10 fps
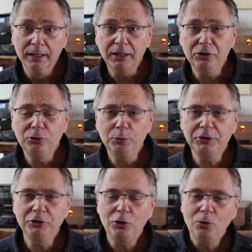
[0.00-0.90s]
And you want
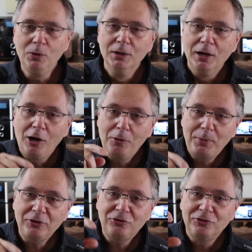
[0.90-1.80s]
to know how
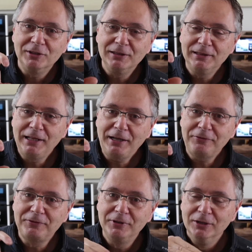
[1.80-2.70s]
much
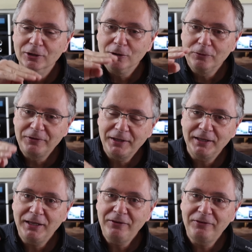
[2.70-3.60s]
left of
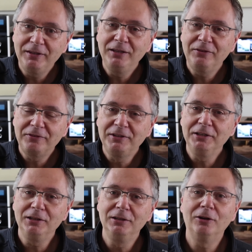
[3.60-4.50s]
that AC
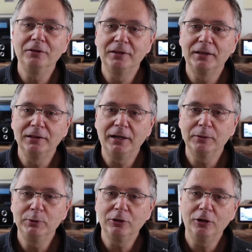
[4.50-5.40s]
still on that
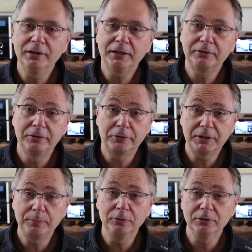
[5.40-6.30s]
line. We call that the
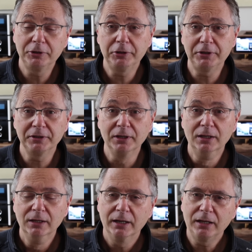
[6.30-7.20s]
ripple current.
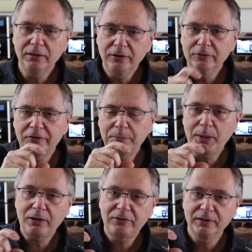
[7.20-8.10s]
And in the
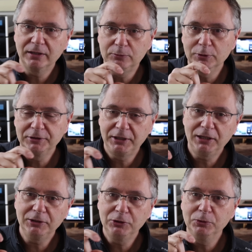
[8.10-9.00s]
specs, it will
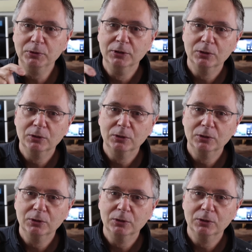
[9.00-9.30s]
tell you